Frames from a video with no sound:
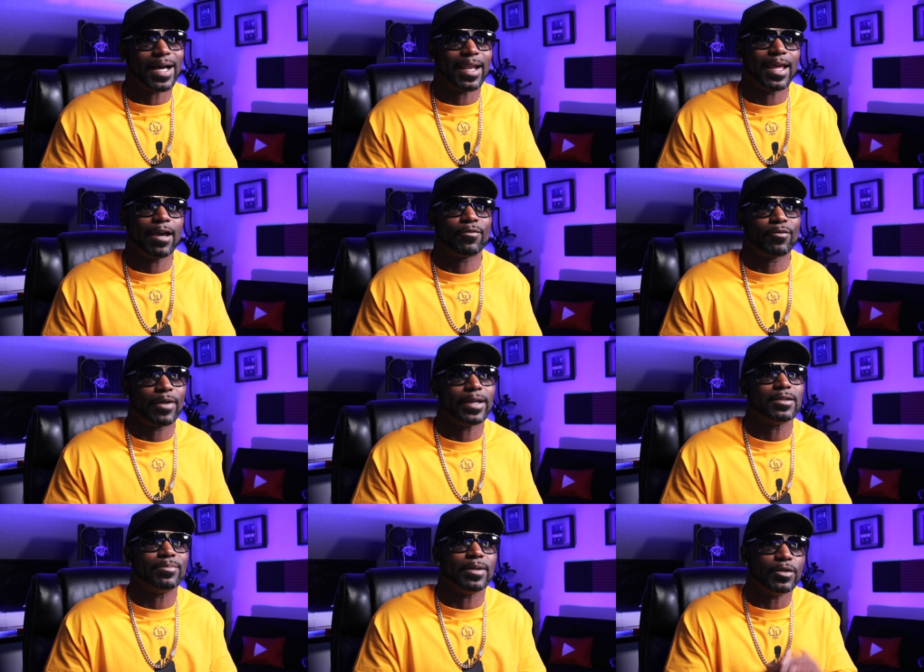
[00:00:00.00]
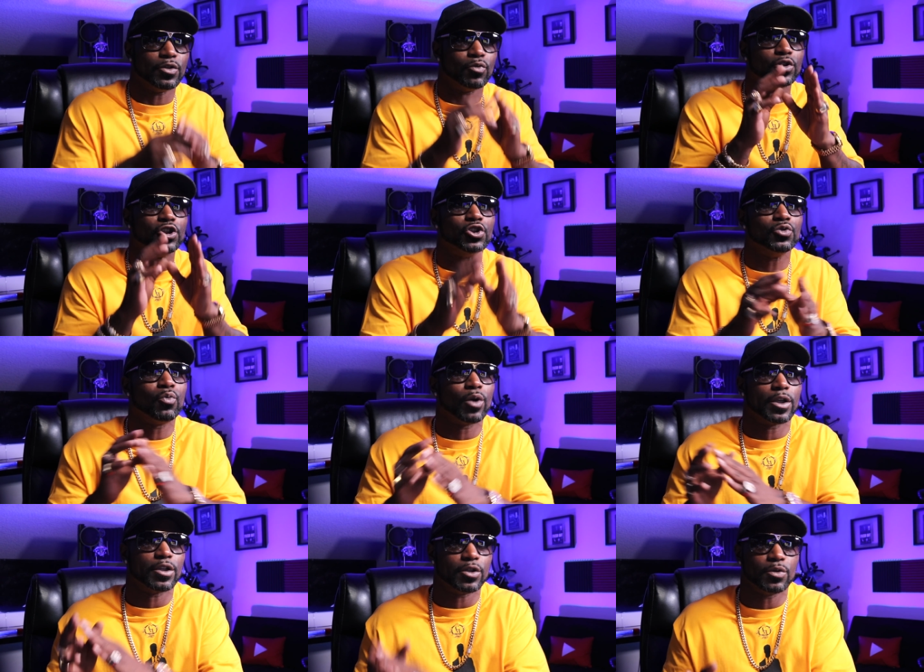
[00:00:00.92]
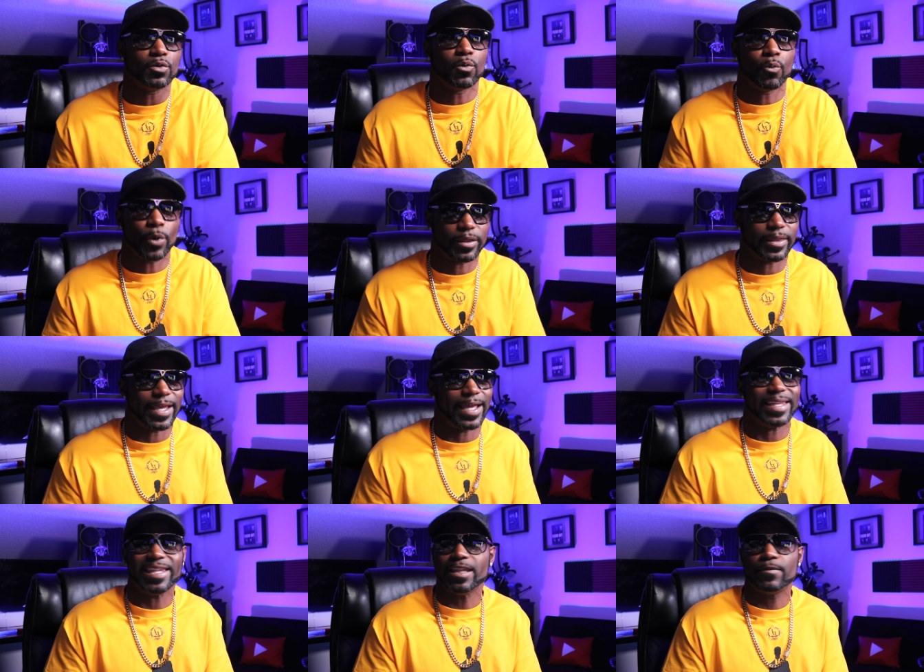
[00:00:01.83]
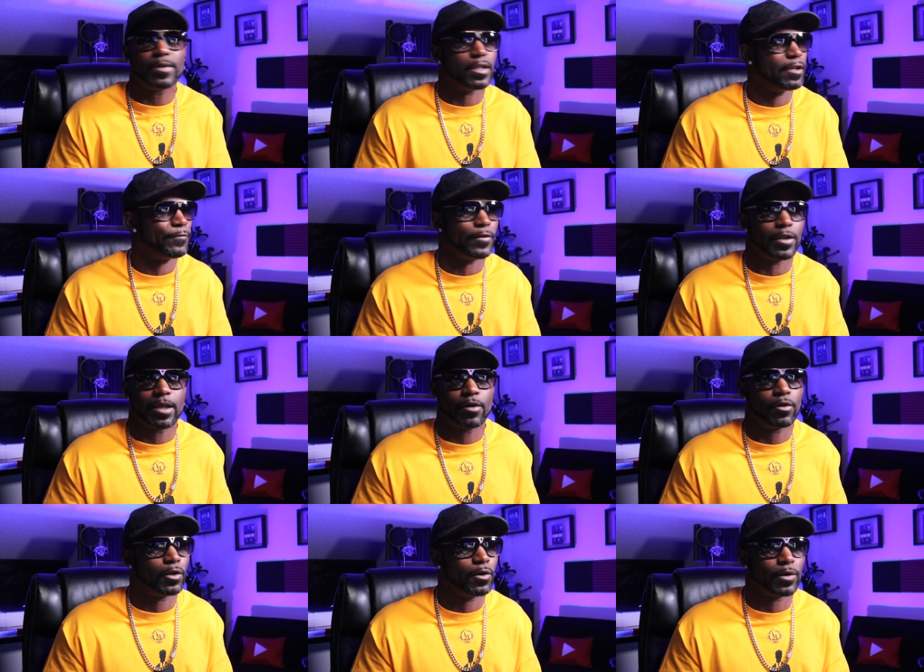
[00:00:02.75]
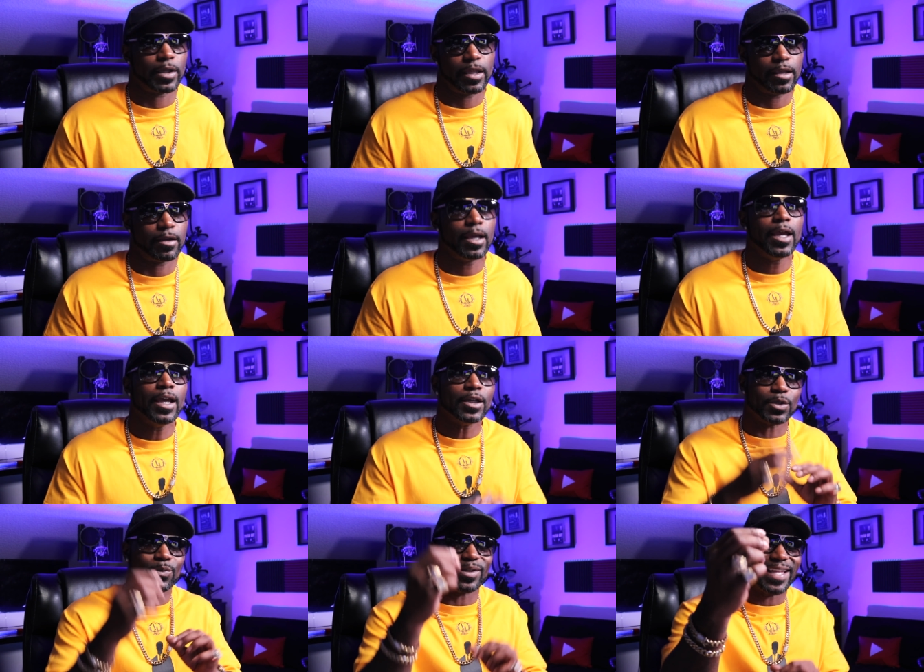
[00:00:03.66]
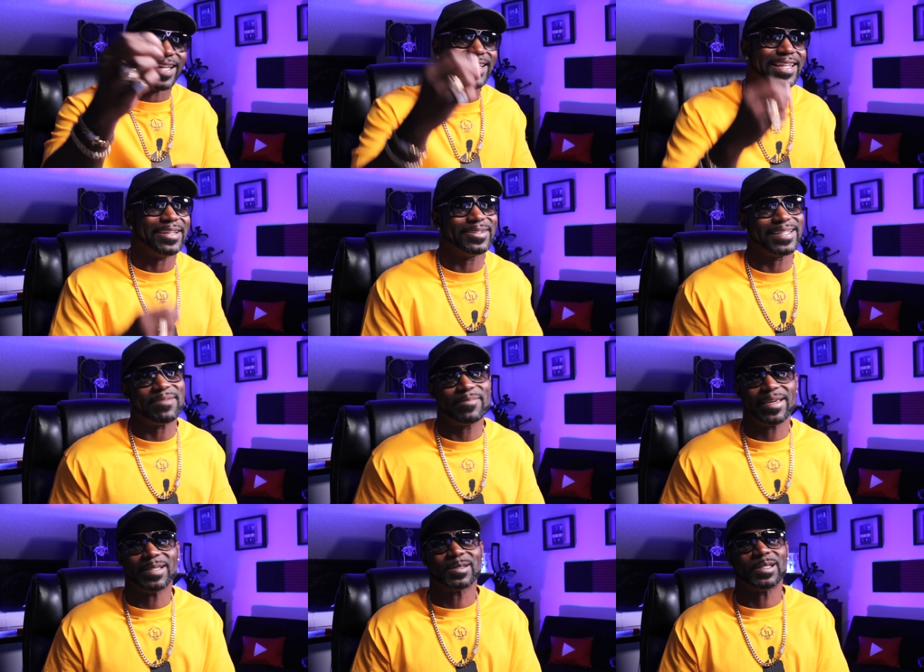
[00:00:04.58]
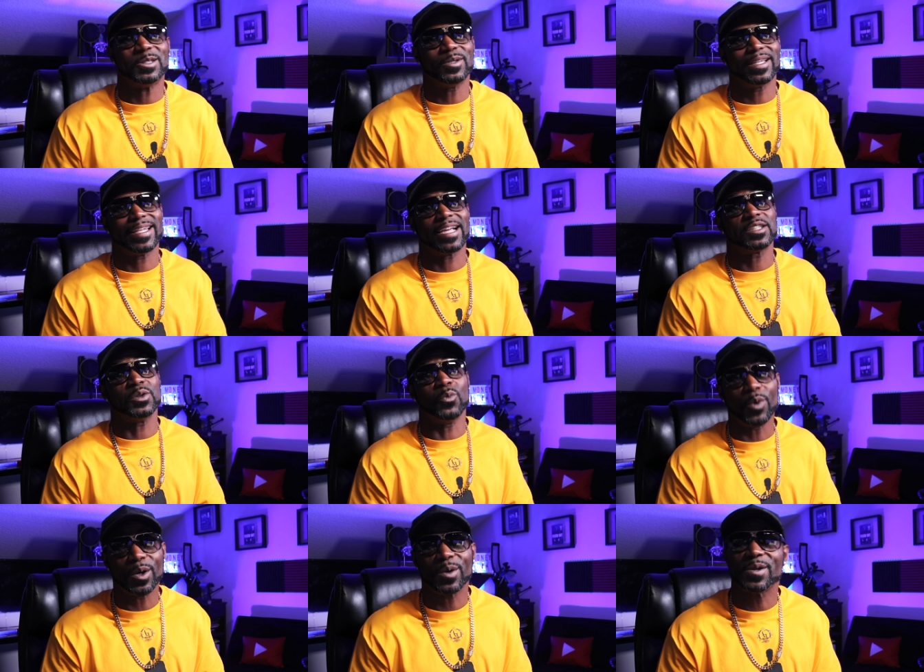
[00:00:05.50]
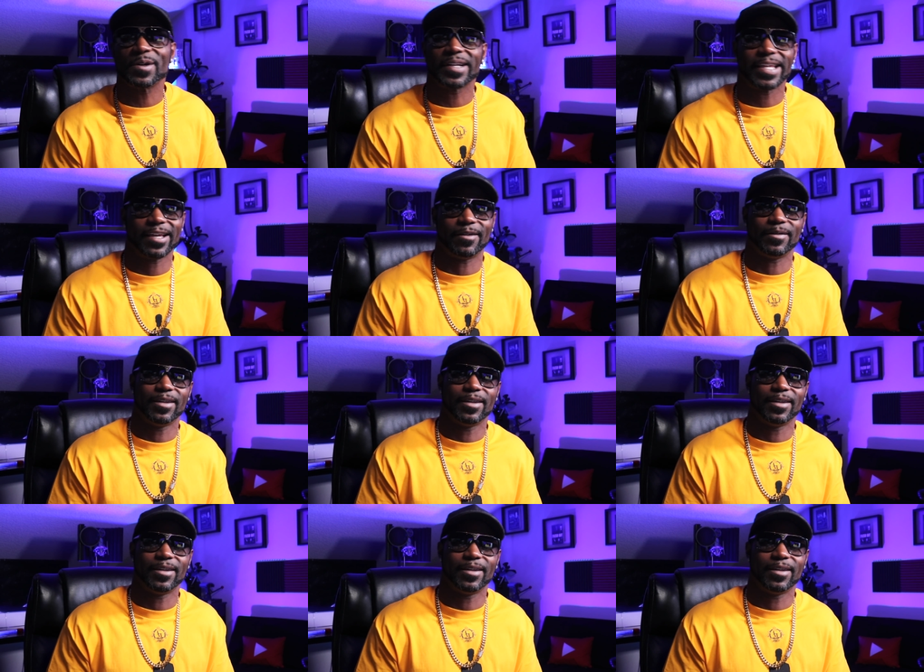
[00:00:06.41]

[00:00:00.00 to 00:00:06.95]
have a right to be able to do what you want to do with that, even if you're no longer here? So what they did is they made it so that you can actually will your account